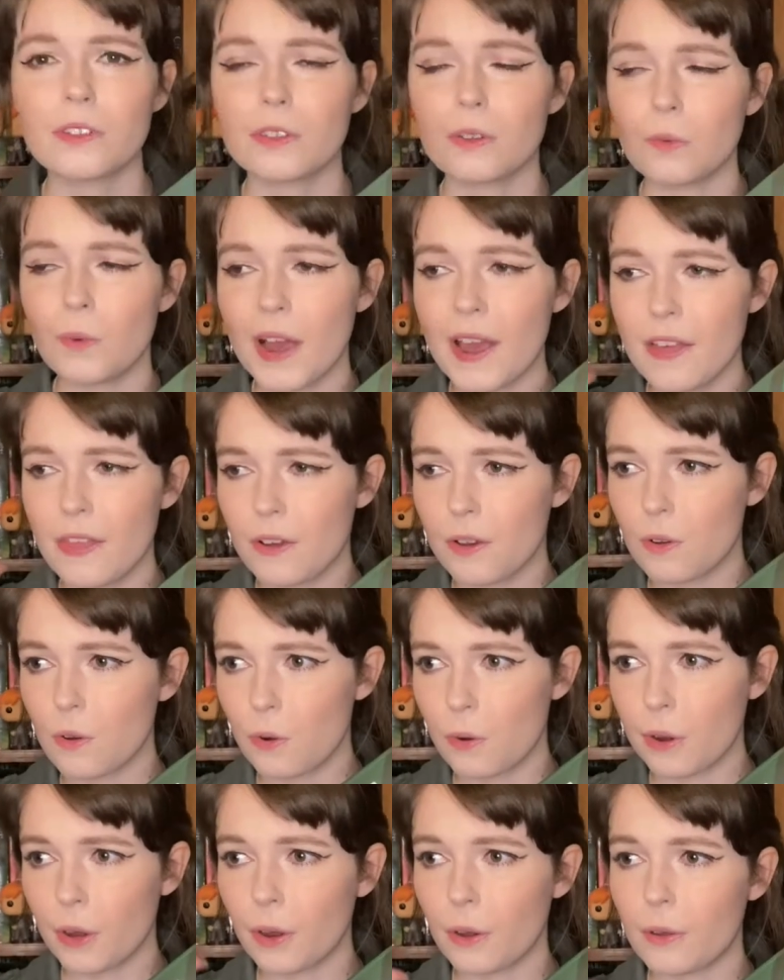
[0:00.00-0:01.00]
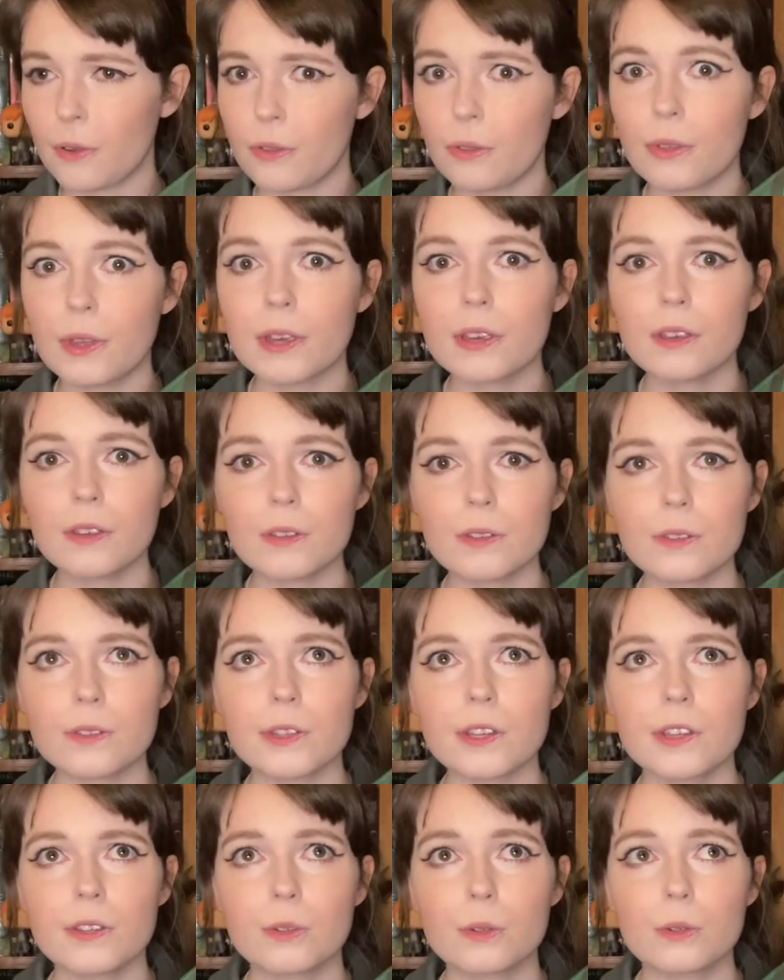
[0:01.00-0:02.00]
The way that Corio thinks
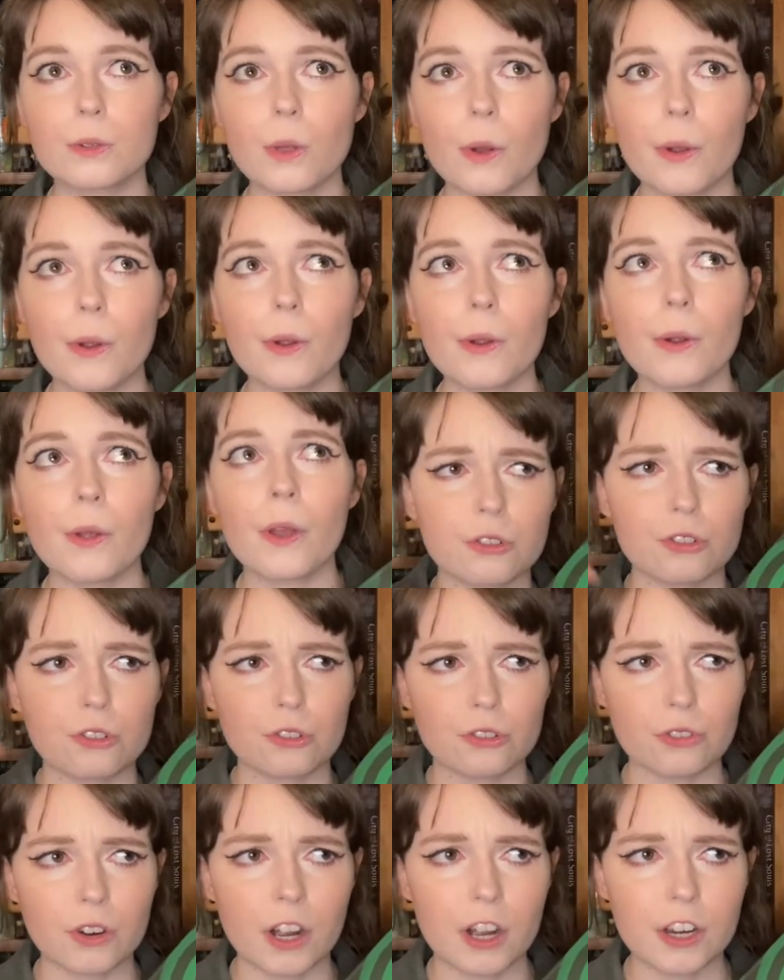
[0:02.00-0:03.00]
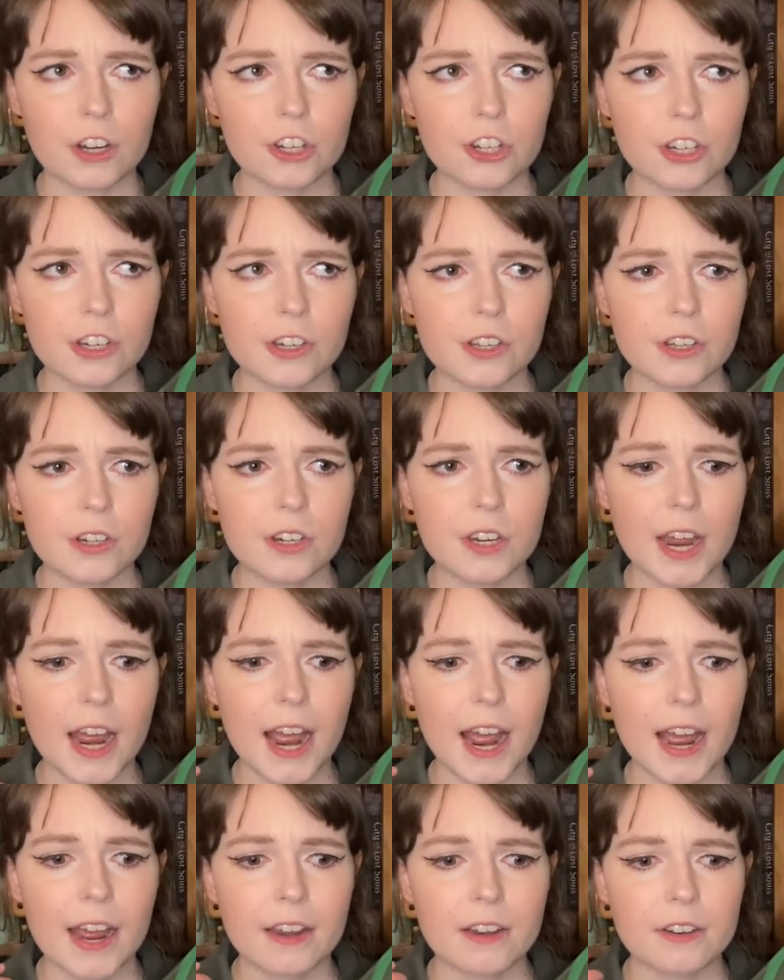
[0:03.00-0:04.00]
is so structured
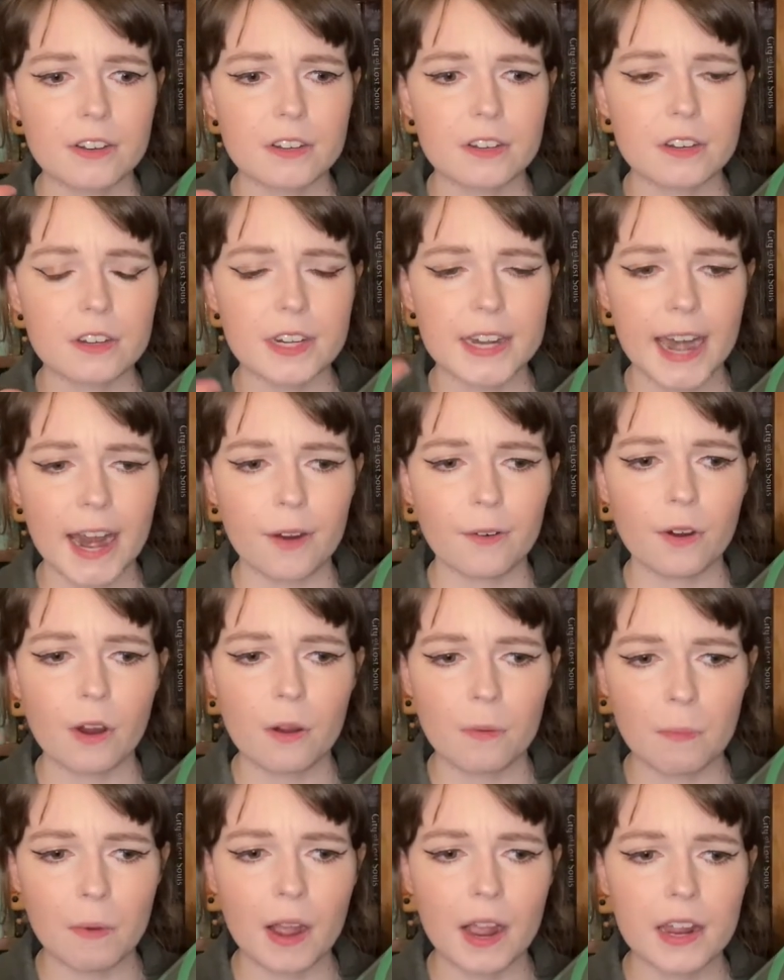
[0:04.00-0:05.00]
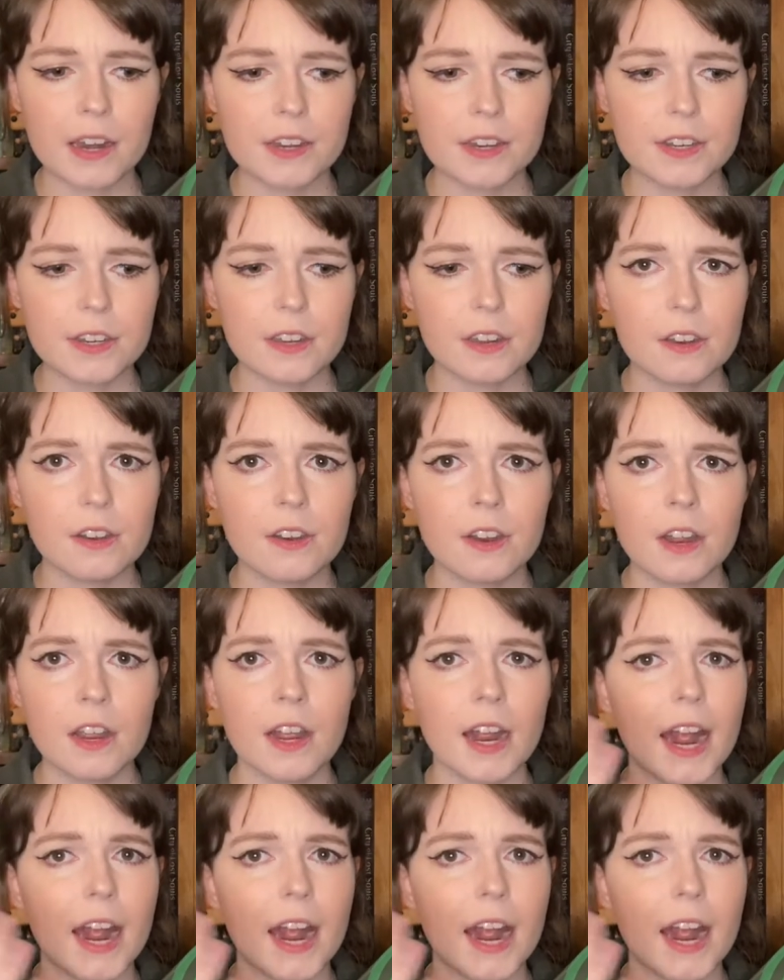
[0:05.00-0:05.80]
and narrow-minded,